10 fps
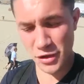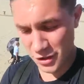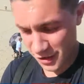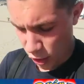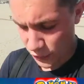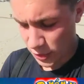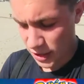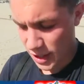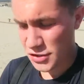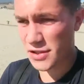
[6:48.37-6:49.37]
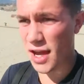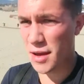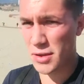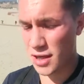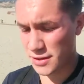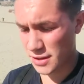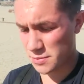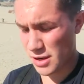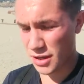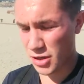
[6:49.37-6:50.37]
But hopefully we're gonna catch this guy because
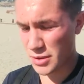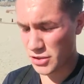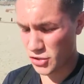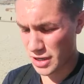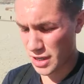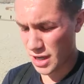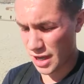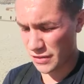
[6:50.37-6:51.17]
he's being a little bit tricky.